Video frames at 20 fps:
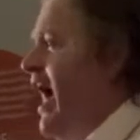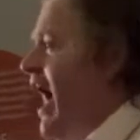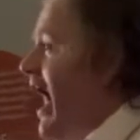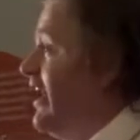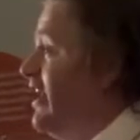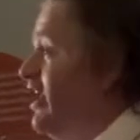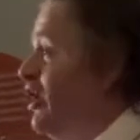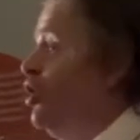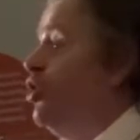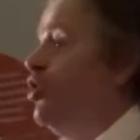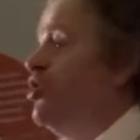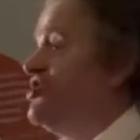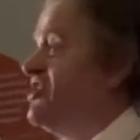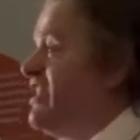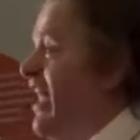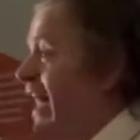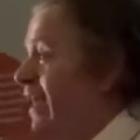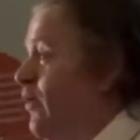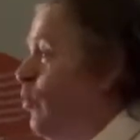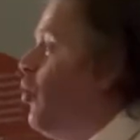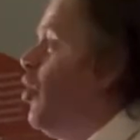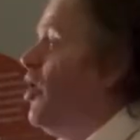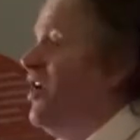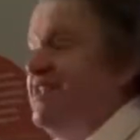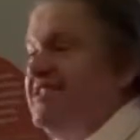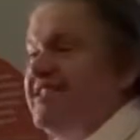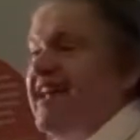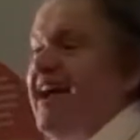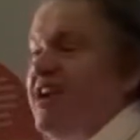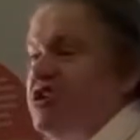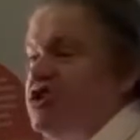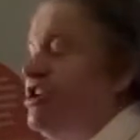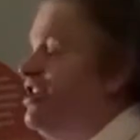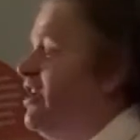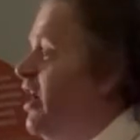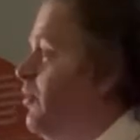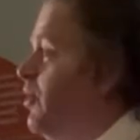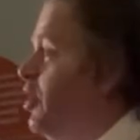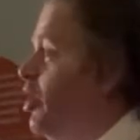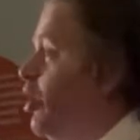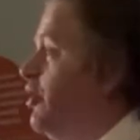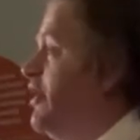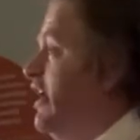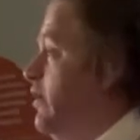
and it looks at what is actually going on